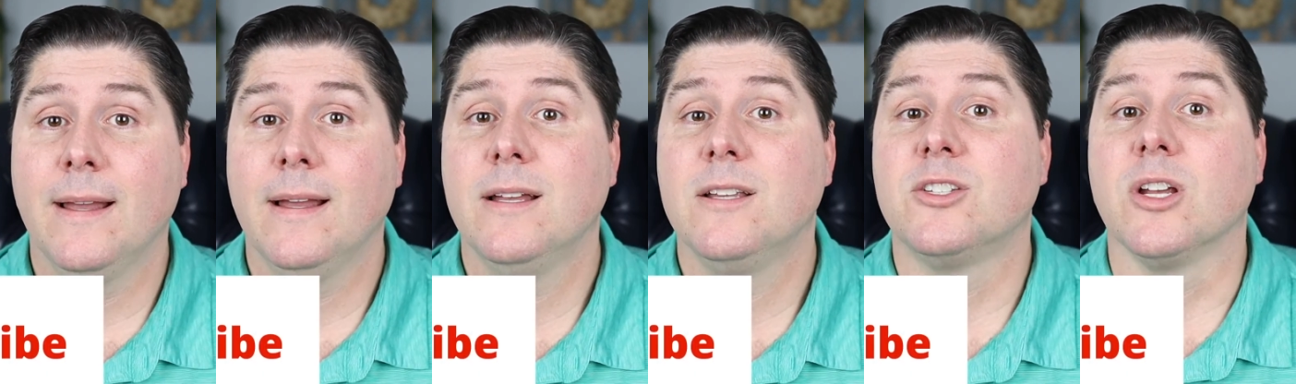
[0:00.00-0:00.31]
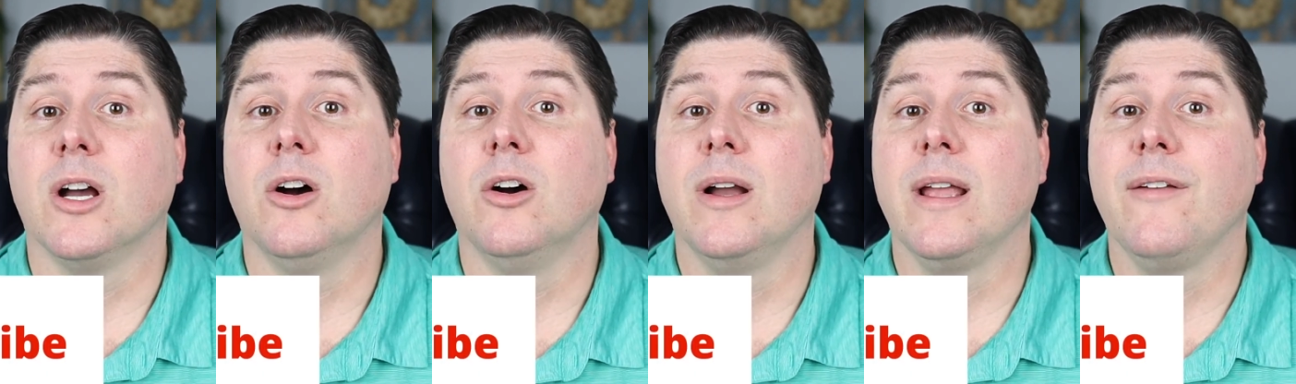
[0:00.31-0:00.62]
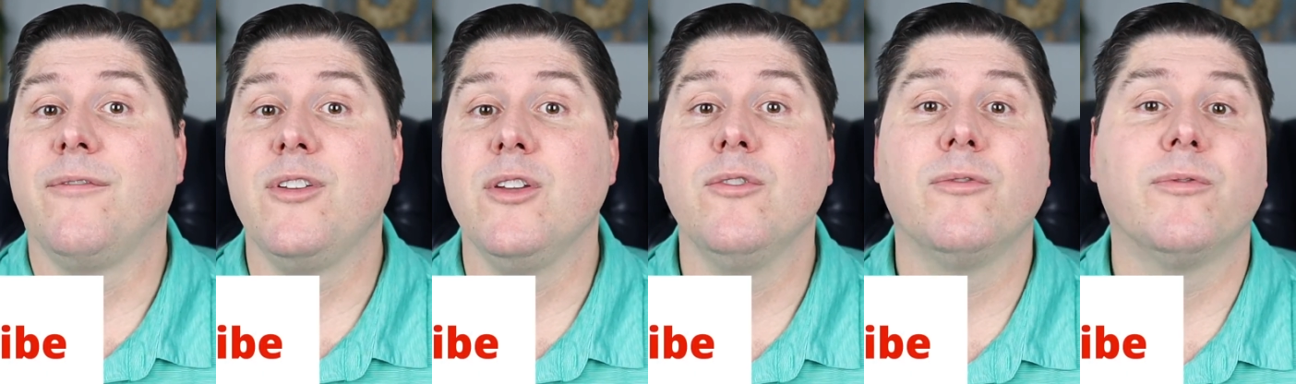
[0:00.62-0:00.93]
So
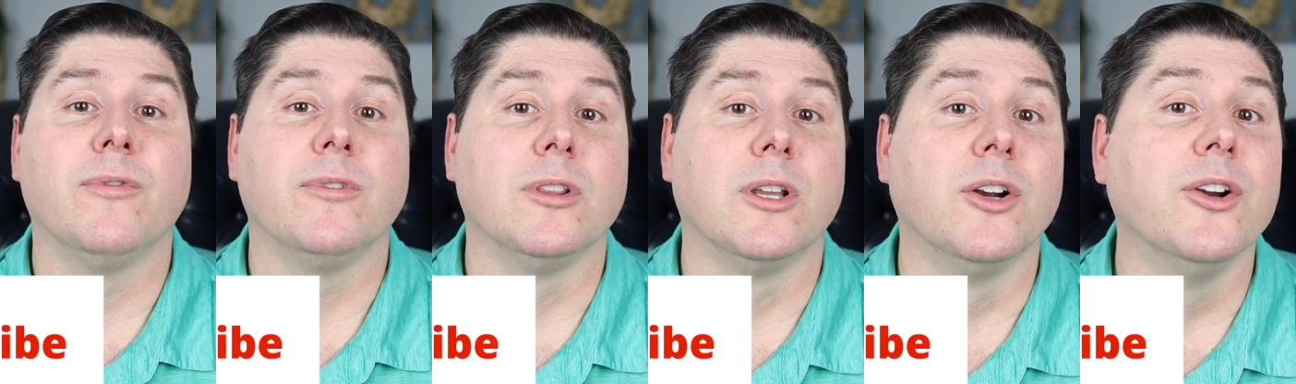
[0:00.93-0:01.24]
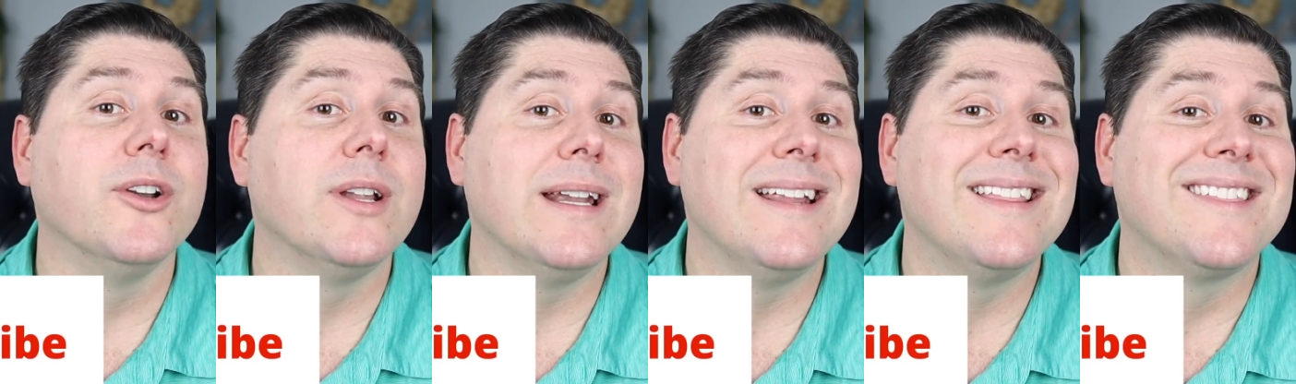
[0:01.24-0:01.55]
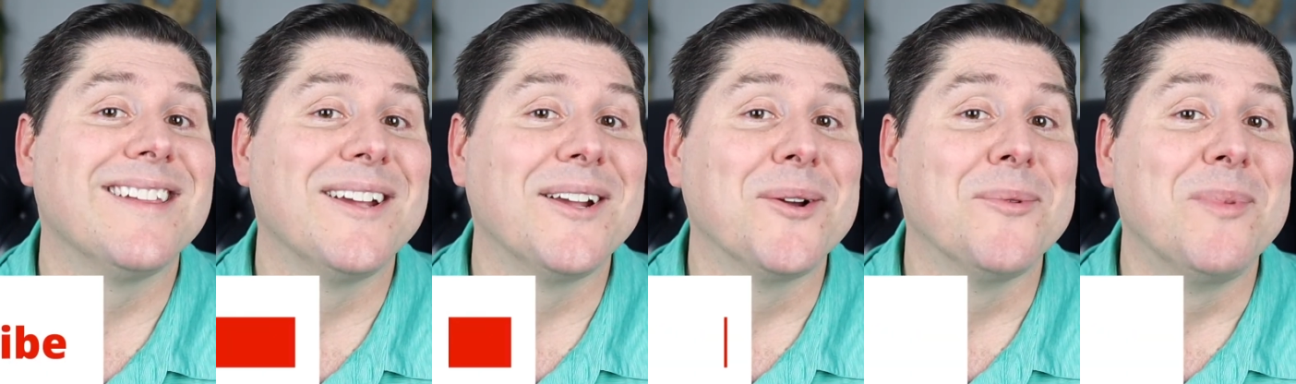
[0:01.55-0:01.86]
if you've learned
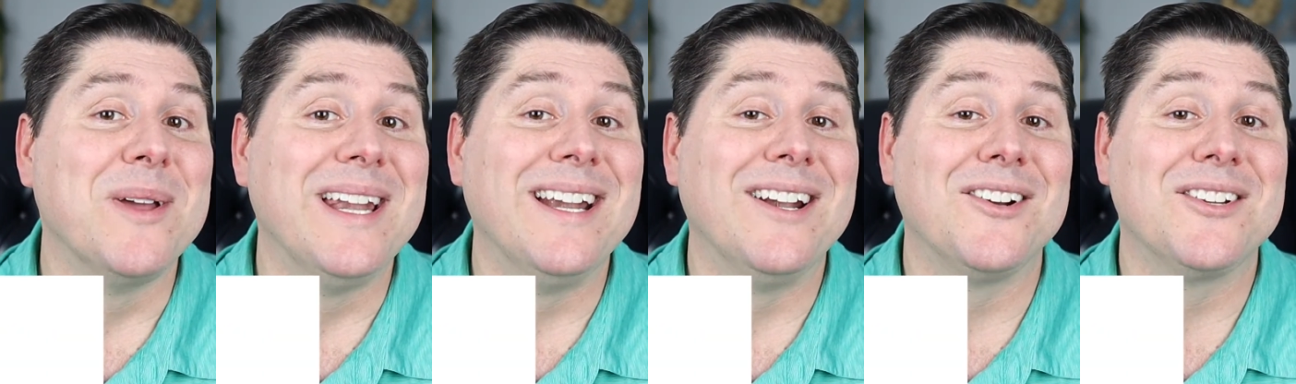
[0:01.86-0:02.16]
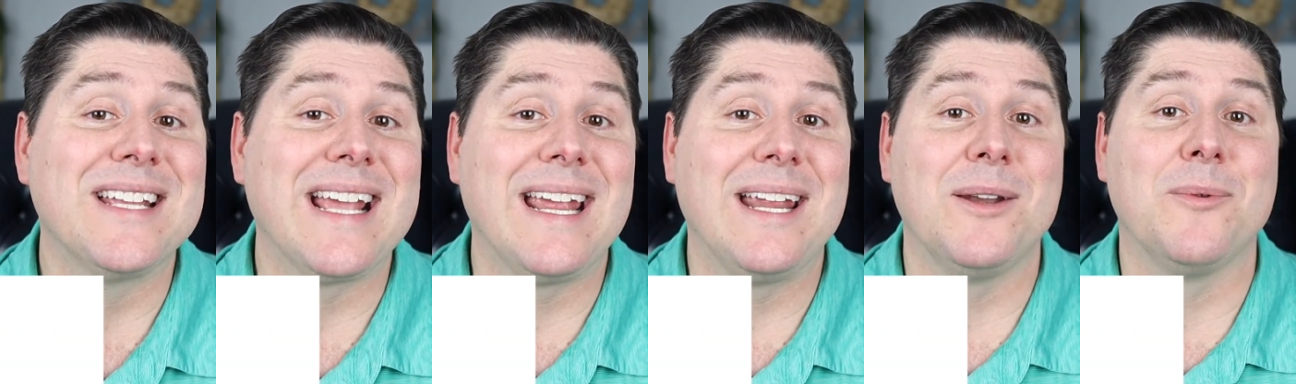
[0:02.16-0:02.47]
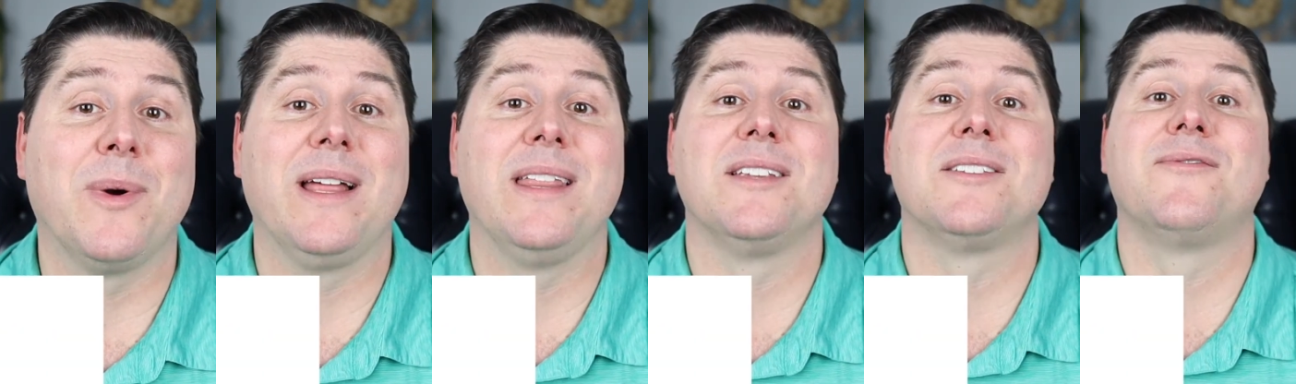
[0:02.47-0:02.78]
anything or been entertained
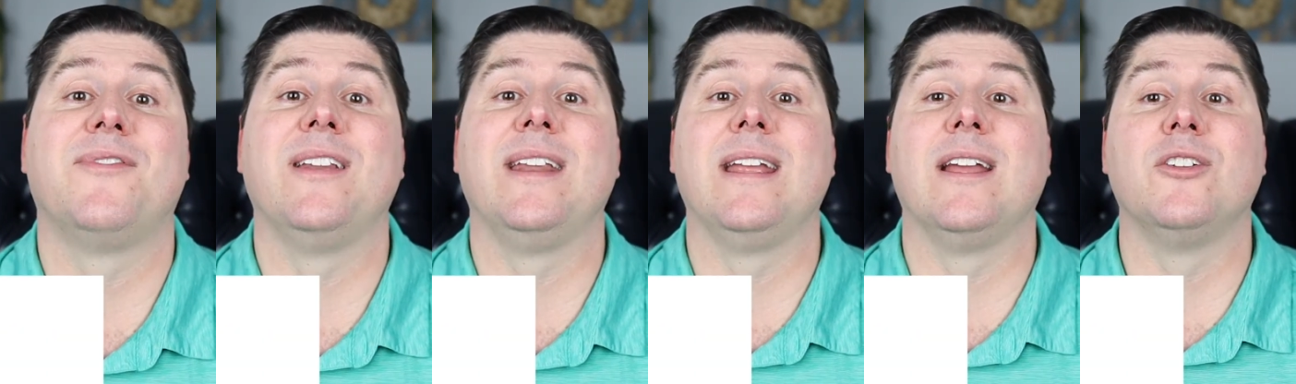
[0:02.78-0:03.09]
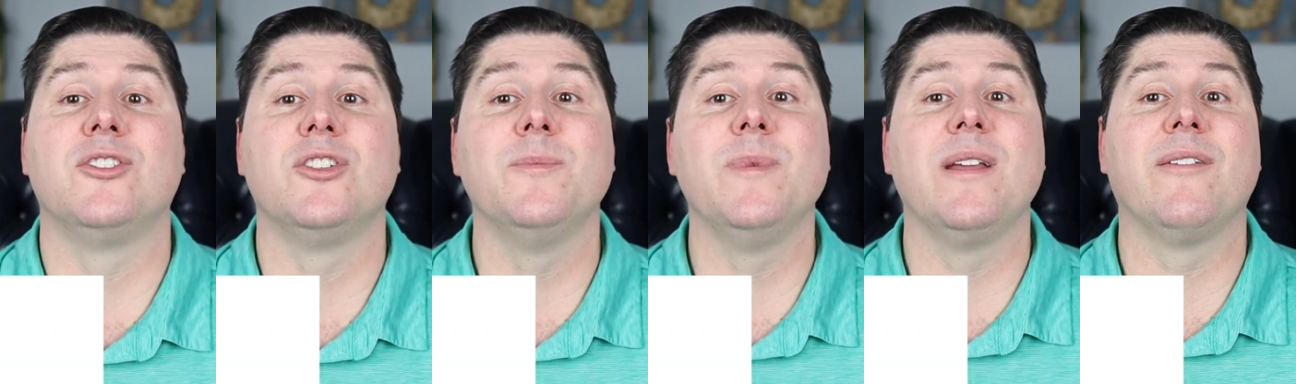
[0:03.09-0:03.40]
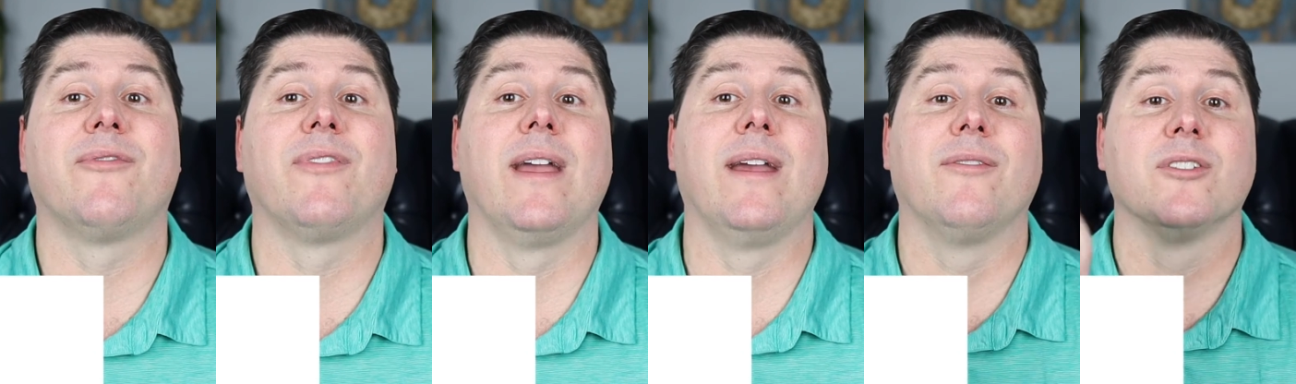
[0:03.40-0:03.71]
by this video, do me a
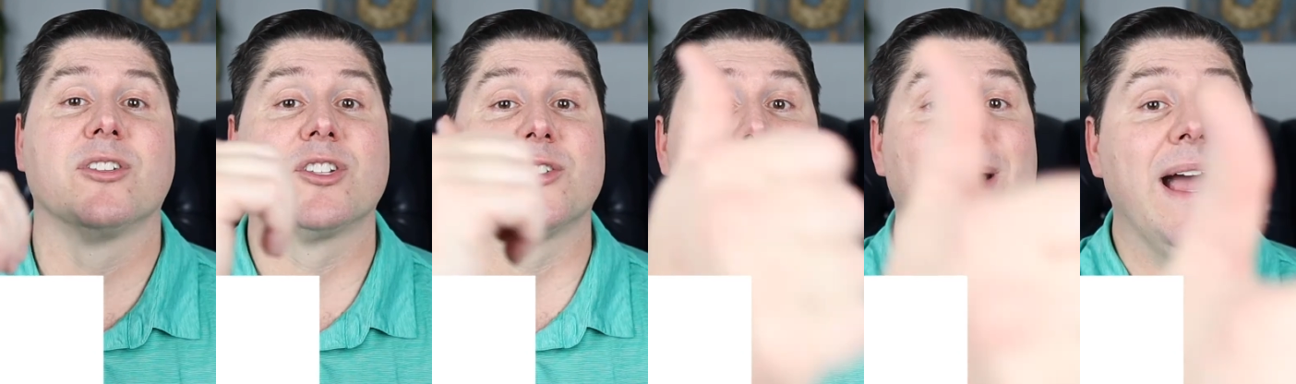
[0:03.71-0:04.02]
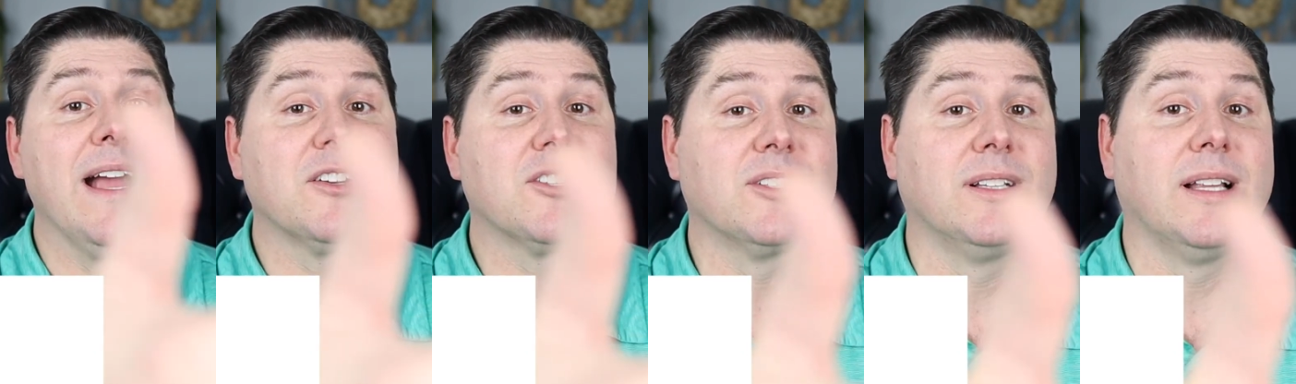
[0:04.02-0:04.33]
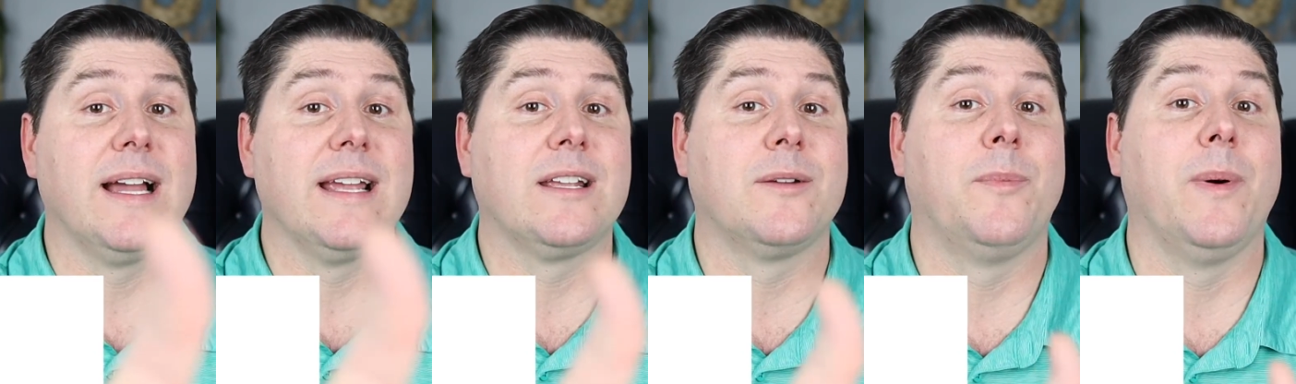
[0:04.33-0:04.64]
favor, smash the
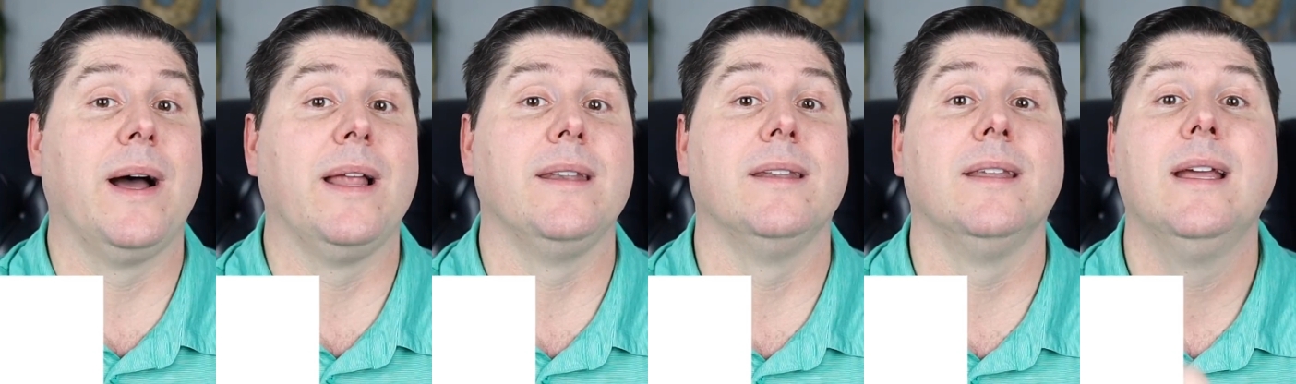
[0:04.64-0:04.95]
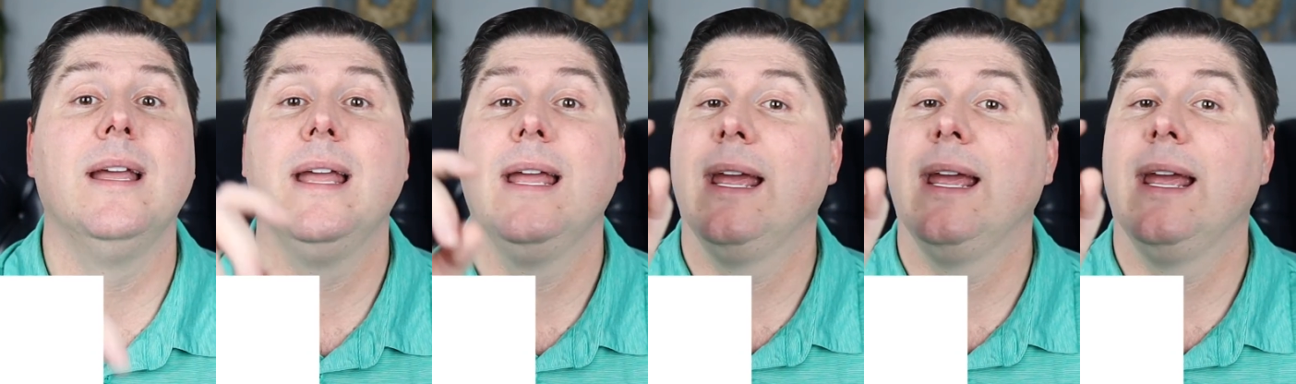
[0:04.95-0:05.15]
like button,